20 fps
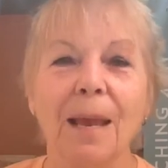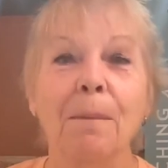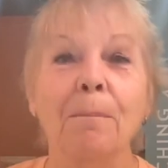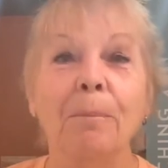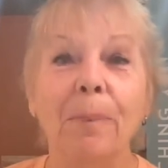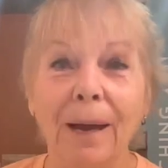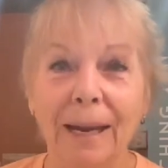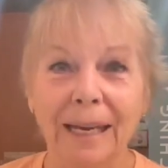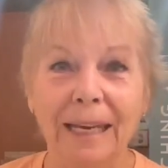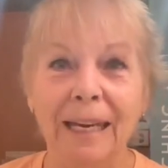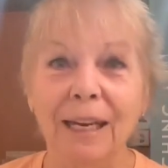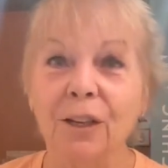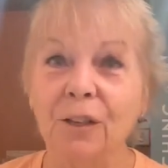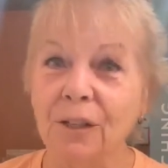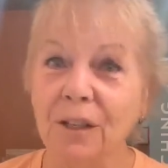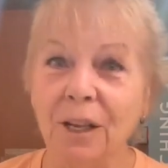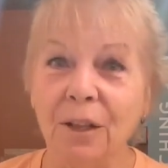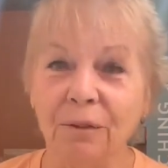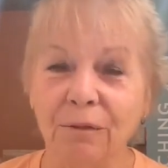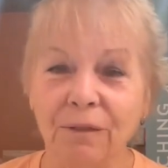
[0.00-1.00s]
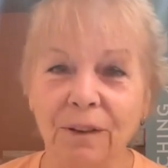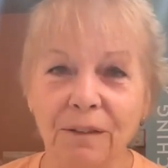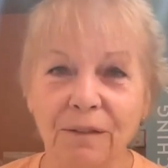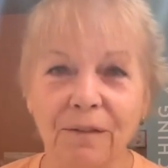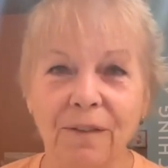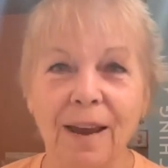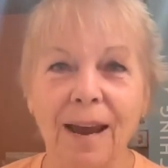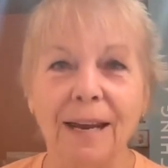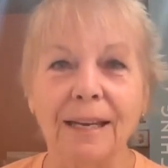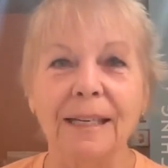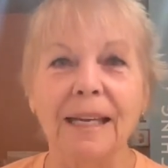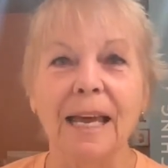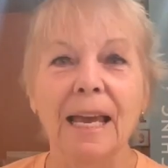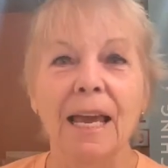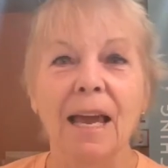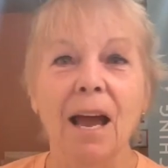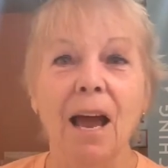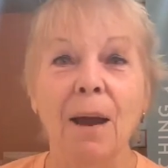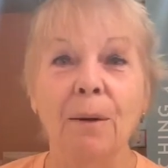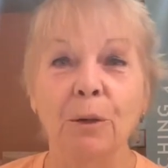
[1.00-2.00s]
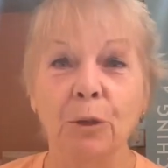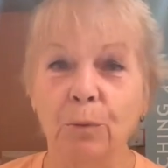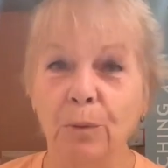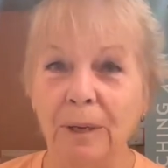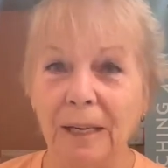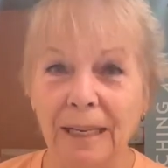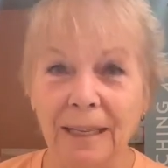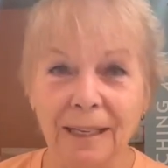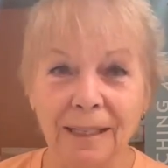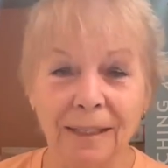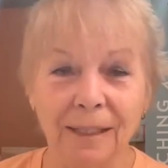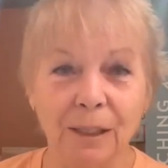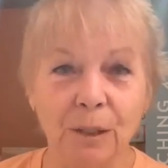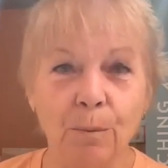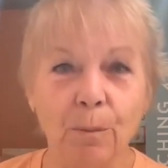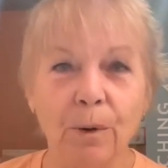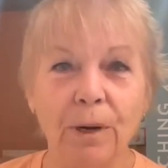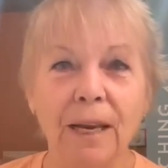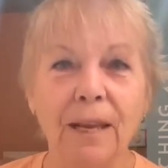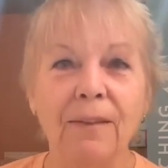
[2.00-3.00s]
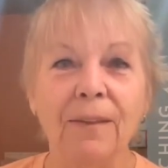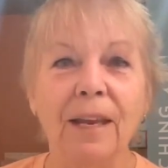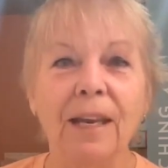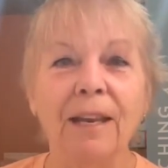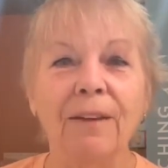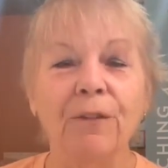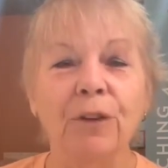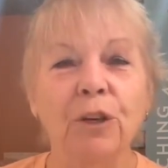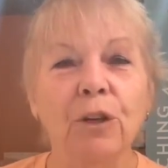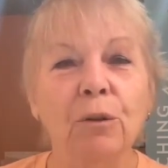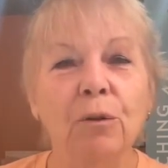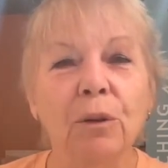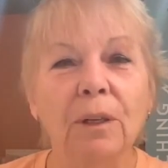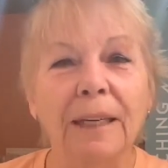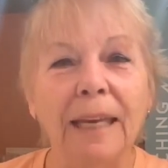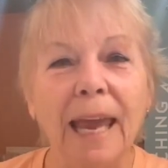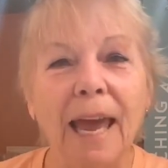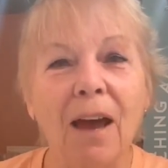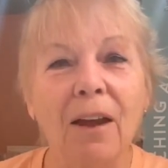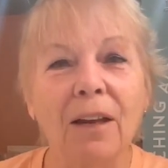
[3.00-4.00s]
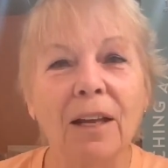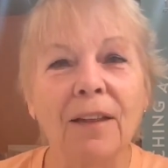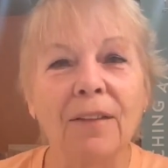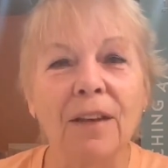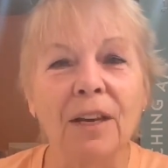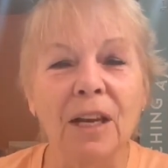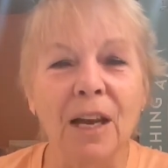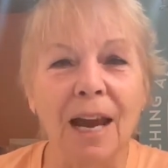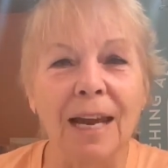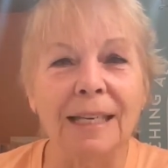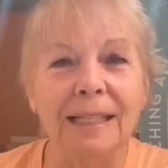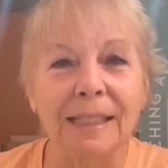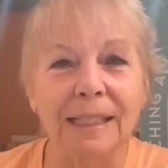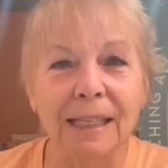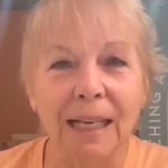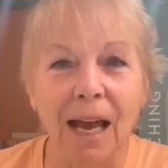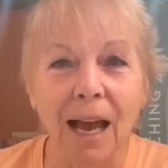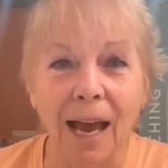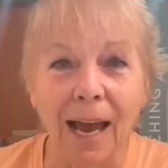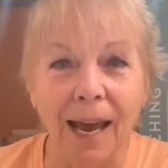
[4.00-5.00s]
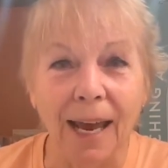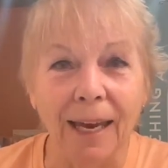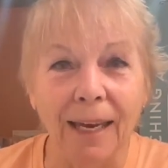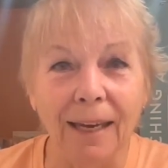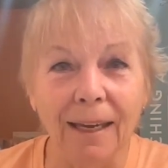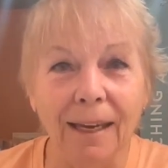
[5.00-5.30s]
But here's another fun fact. I was reading this morning that if you look out in the night sky,